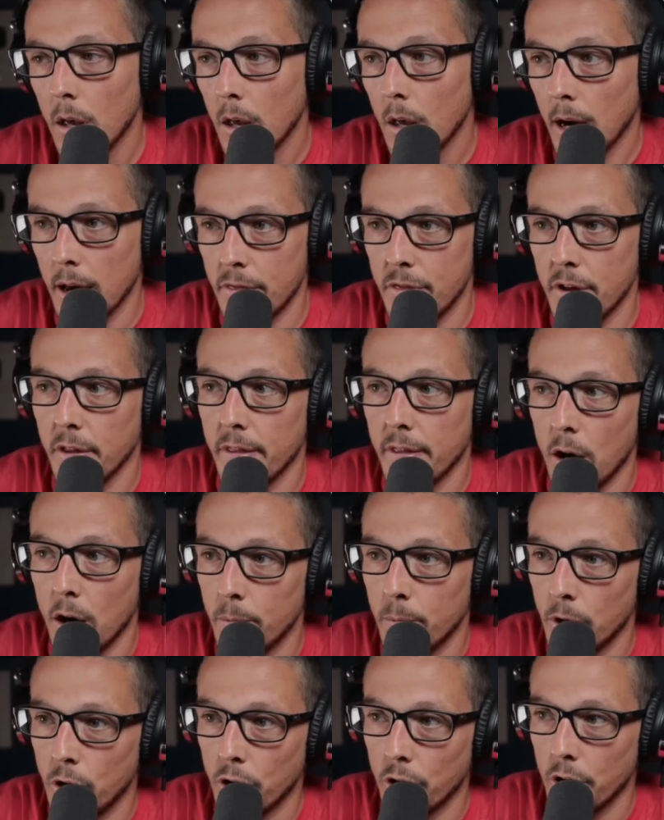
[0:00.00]
I think that would
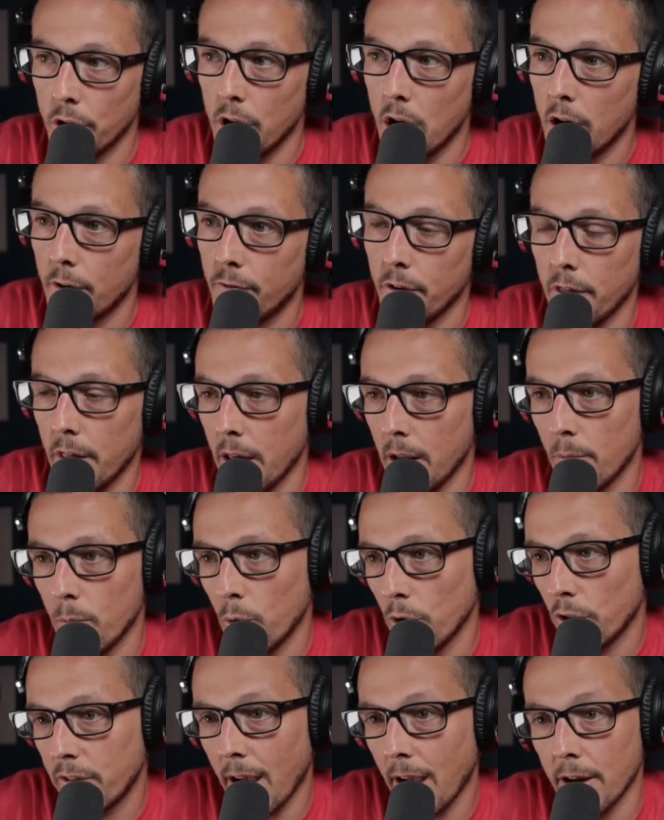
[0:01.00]
be good enough. And then
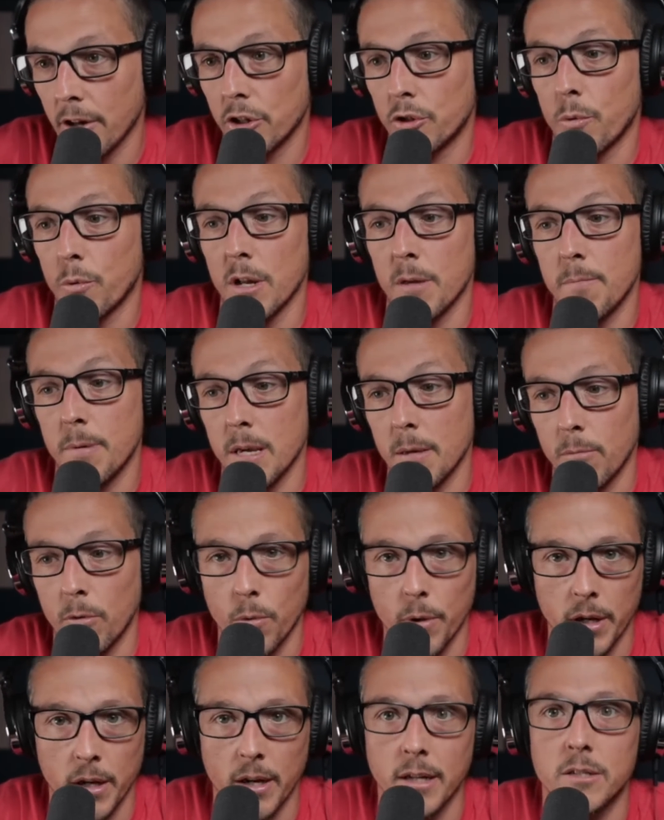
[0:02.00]
with 10 or 20 people,
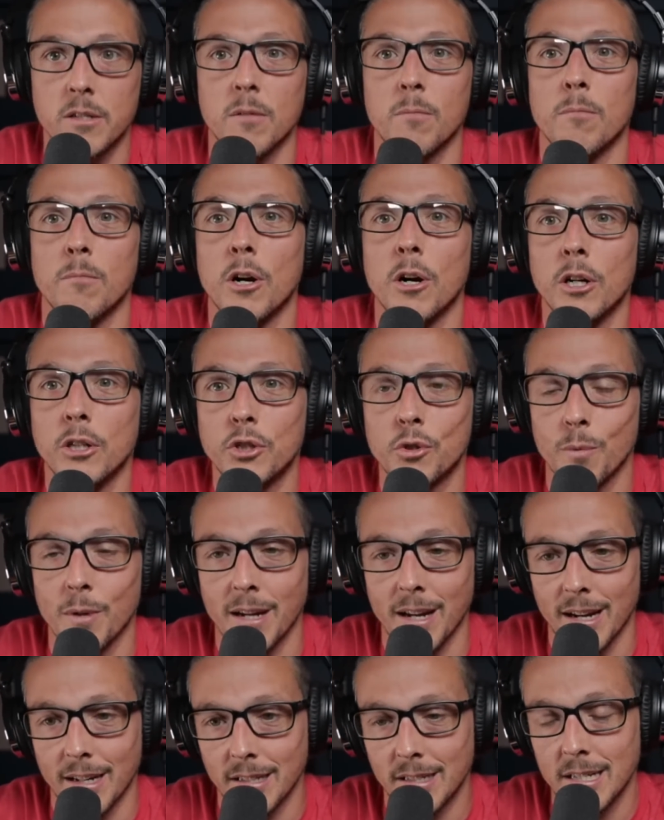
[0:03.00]
we can get some merch, we can
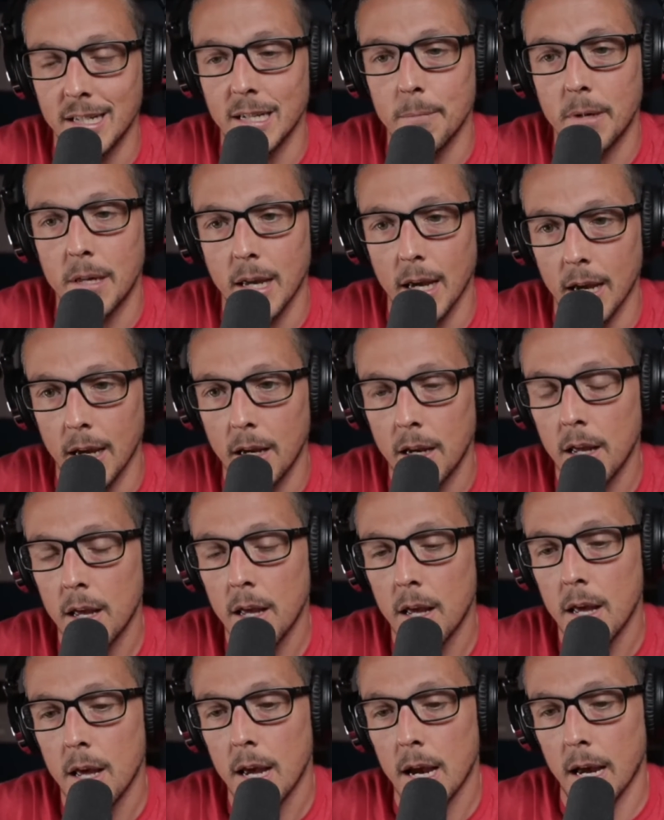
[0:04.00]
get a team kit
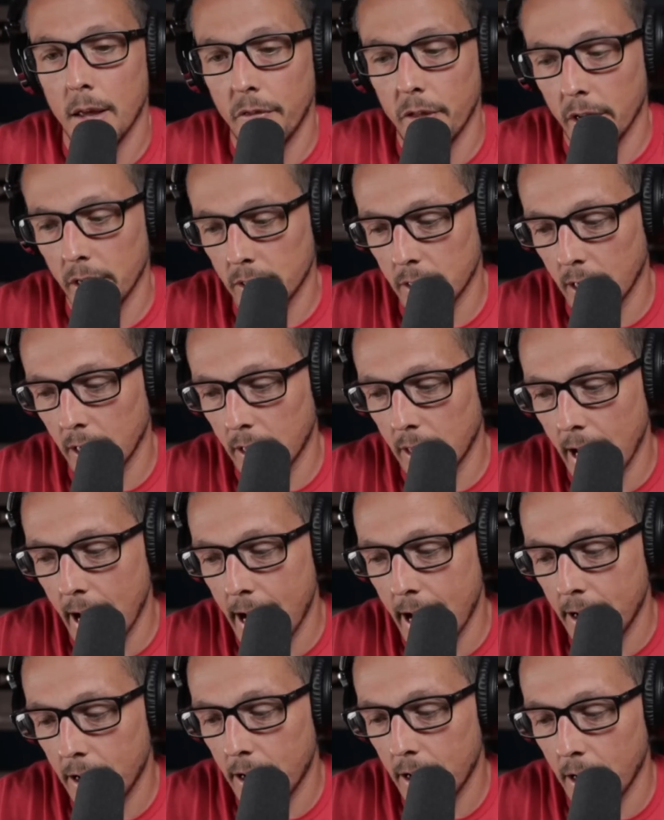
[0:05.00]
and things like
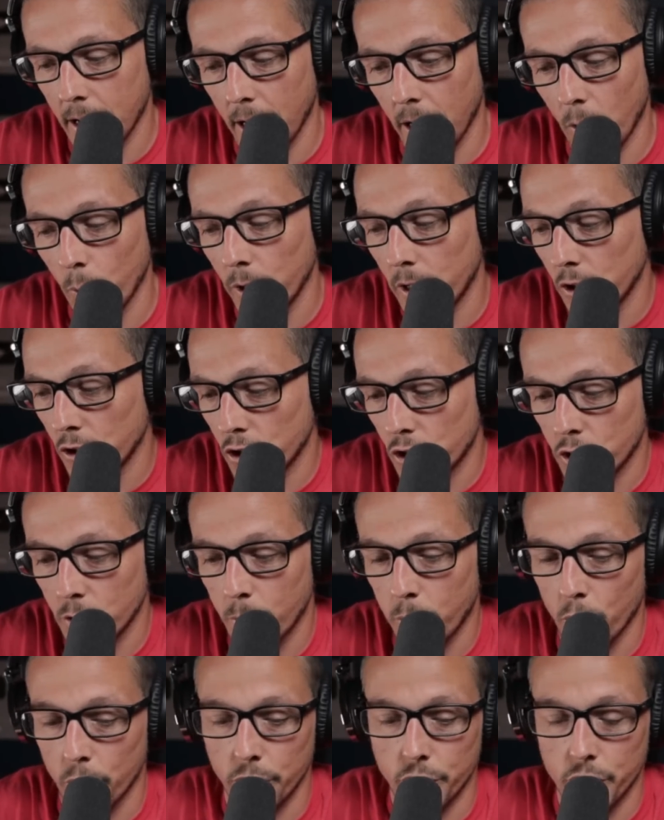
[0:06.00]
that. And we can just
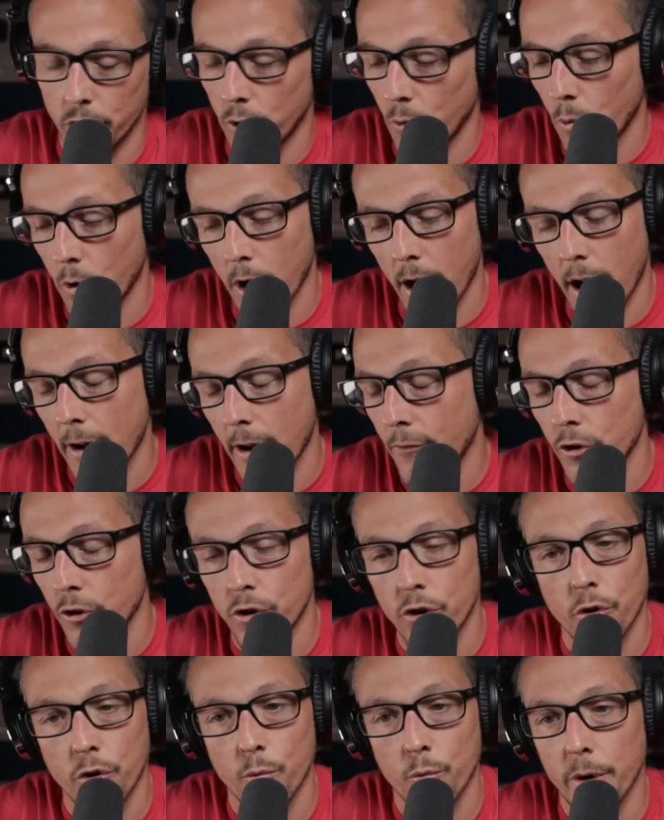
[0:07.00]
support each other wherever
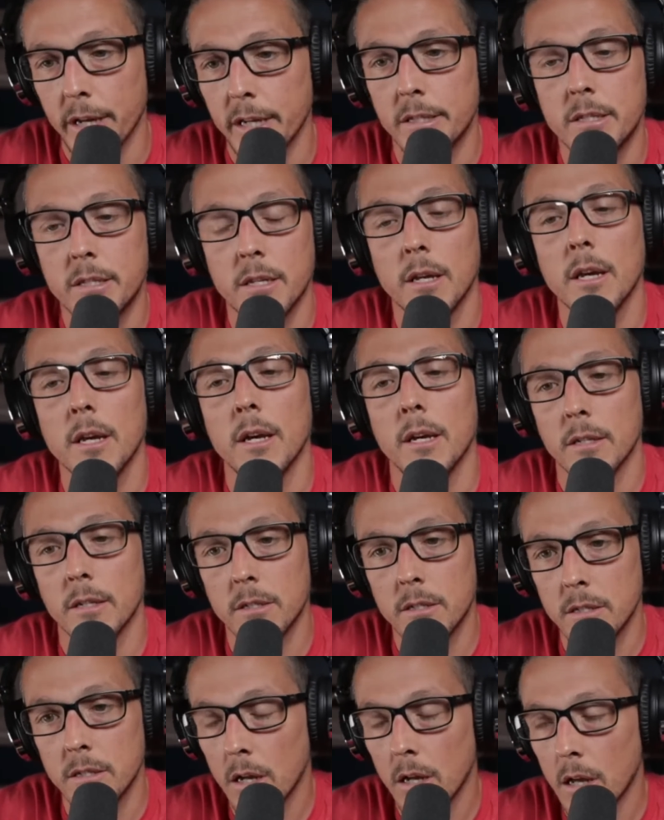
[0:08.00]
your race
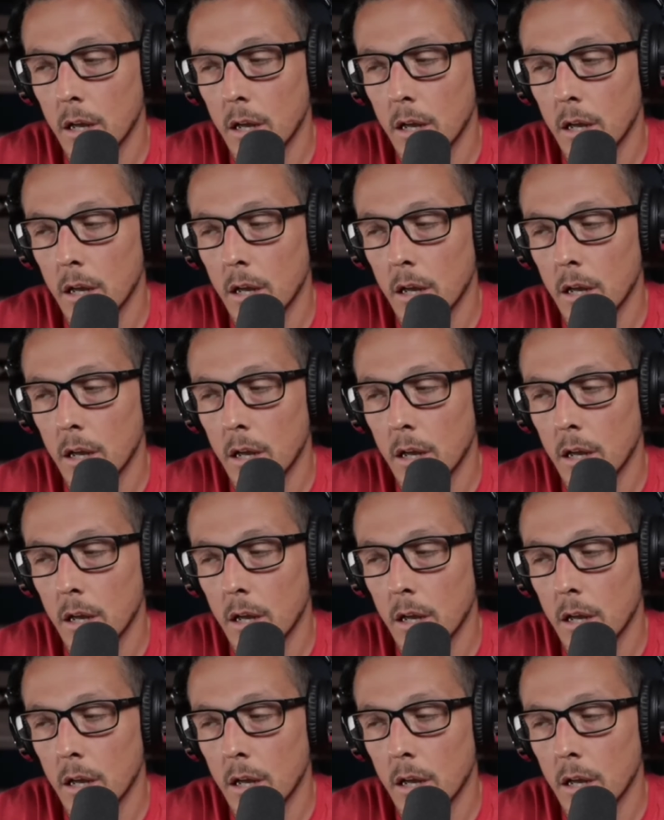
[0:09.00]
is.